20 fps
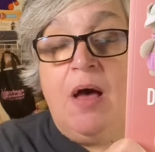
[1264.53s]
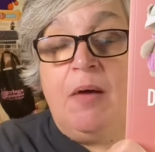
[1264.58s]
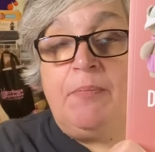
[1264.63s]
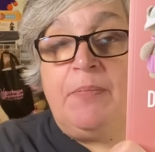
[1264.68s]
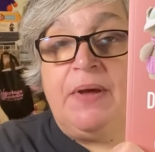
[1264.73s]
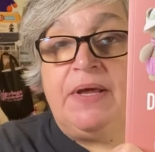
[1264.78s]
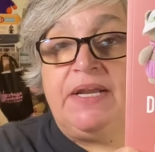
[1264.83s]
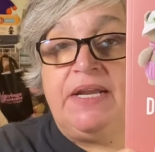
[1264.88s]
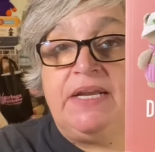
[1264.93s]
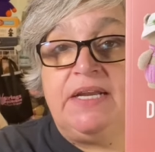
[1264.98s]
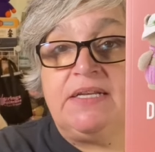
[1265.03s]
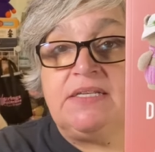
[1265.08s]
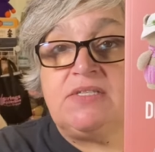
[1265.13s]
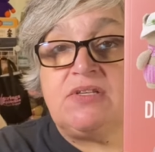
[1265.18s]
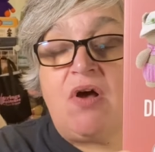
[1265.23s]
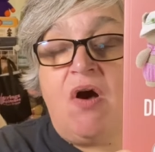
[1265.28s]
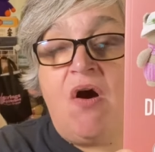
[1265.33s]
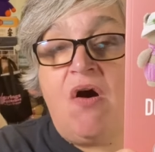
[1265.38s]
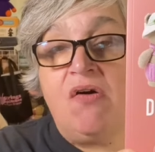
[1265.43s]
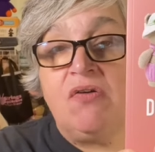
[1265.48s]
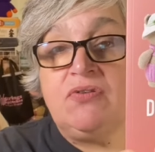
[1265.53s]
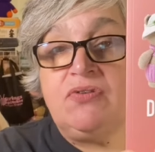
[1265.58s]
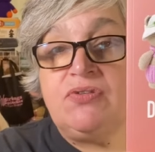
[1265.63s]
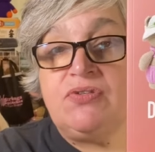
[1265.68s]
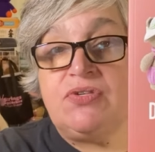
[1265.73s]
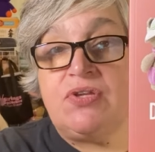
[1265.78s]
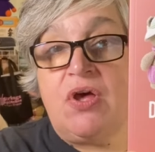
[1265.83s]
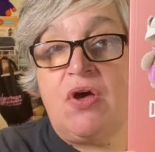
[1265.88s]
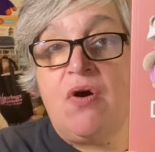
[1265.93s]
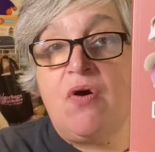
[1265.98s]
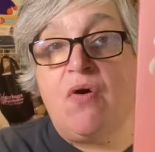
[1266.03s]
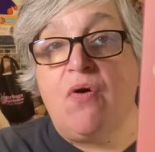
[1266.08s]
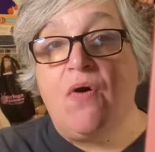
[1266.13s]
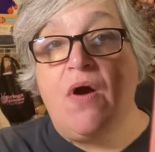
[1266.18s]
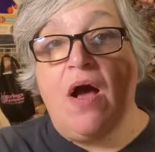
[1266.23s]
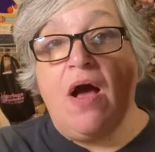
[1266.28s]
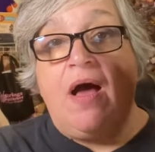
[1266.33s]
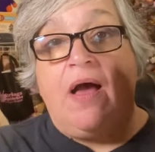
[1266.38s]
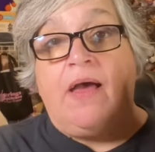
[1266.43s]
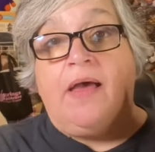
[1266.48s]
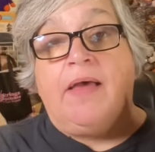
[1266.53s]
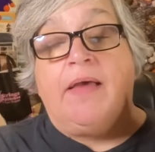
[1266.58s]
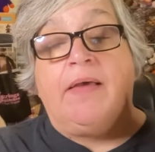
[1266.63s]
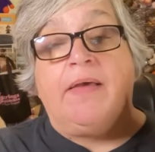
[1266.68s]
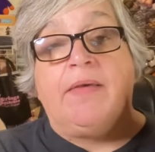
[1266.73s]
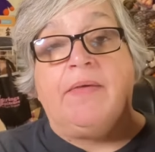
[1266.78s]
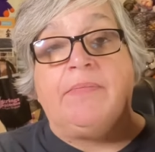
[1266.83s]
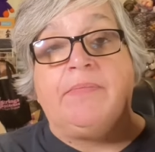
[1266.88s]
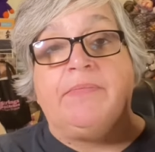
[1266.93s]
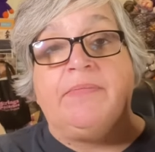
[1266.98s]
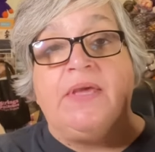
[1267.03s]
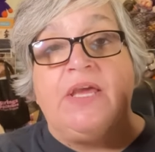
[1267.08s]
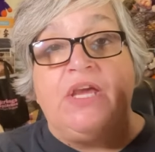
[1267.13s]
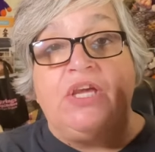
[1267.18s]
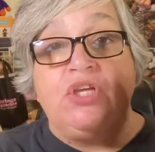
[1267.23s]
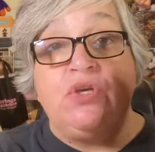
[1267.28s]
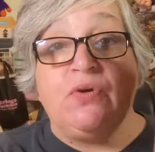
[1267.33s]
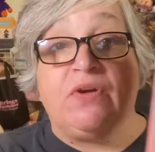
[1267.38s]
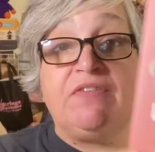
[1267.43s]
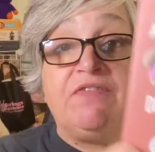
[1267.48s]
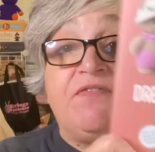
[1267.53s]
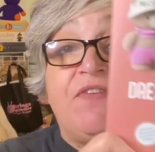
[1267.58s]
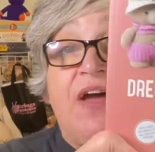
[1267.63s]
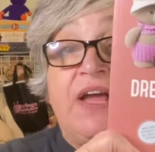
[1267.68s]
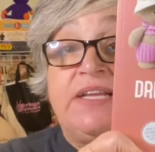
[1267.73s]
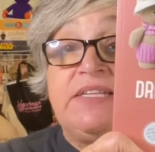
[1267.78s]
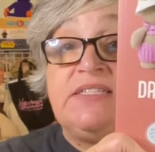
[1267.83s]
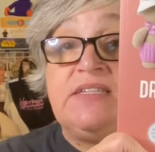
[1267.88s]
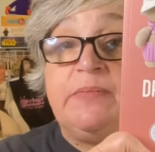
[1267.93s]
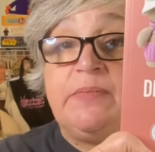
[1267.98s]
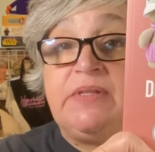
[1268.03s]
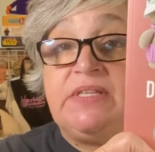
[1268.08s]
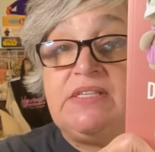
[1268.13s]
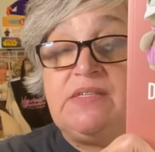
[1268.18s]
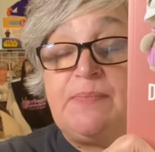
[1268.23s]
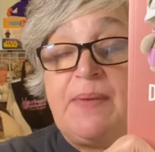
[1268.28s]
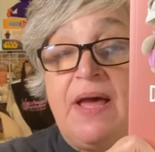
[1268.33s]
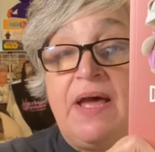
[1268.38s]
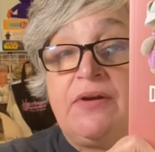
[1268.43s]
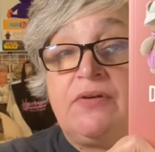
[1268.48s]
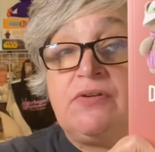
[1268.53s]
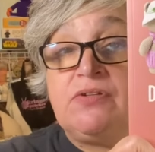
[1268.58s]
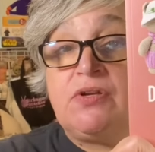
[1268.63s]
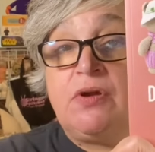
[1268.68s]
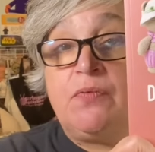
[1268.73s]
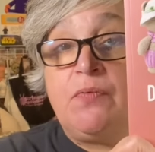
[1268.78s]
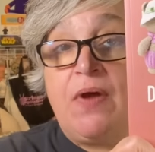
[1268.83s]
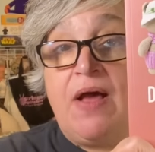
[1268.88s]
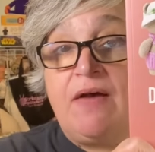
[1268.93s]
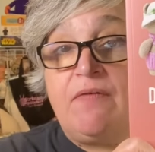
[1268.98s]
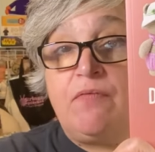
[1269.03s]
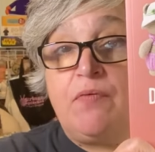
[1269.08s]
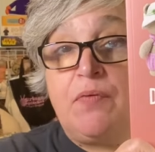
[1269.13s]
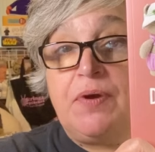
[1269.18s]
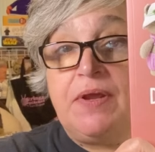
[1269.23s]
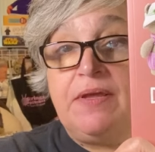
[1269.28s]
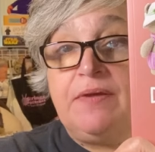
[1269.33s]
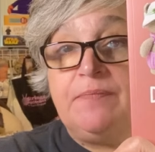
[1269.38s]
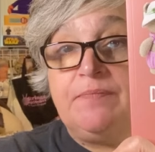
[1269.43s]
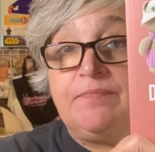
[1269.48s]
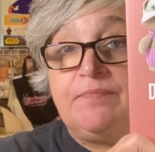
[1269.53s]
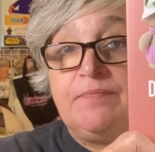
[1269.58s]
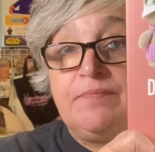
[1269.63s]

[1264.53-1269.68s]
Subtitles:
But it is also, you can find some of these patterns on Ravelry.